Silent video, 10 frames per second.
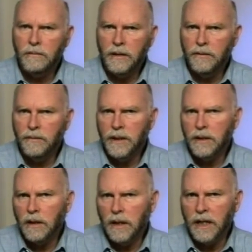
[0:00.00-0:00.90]
we've
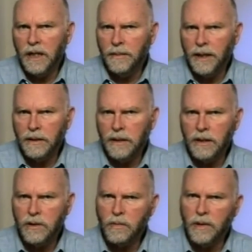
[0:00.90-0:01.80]
been talking about
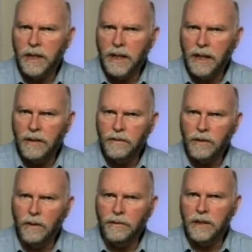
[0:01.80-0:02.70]
this work now
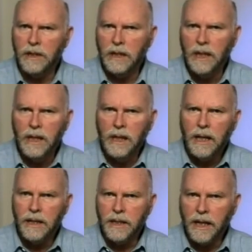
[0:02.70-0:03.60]
for over a
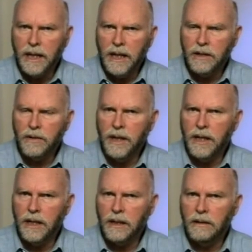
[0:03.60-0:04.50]
a decade trying
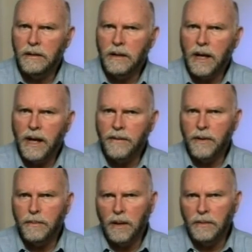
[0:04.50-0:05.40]
to have
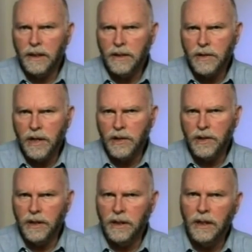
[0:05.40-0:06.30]
a public
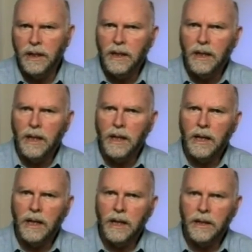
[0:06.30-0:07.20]
discussion.
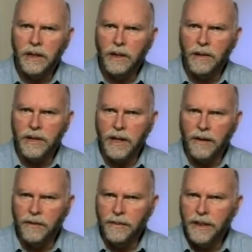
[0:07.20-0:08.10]
Uh, the U.S.
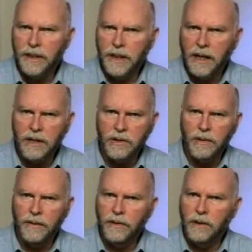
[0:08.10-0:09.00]
government has
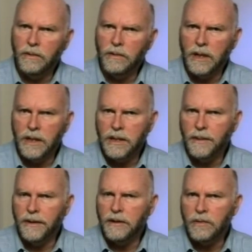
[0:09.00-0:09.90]
reviewed uh,
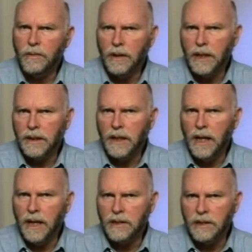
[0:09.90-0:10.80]
some of this work at the
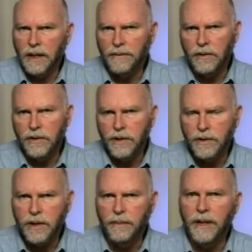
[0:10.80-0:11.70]
highest levels.
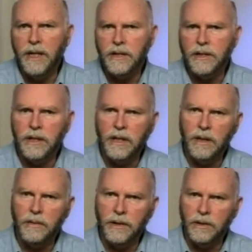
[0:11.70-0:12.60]
There's committees to
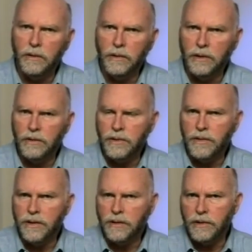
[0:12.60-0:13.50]
deal with dual use
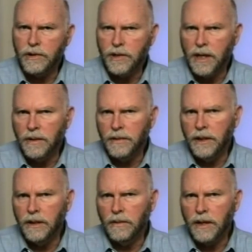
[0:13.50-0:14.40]
research now in
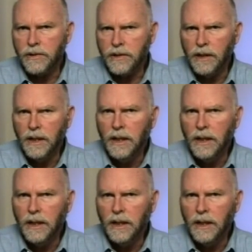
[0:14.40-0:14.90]
the U.S.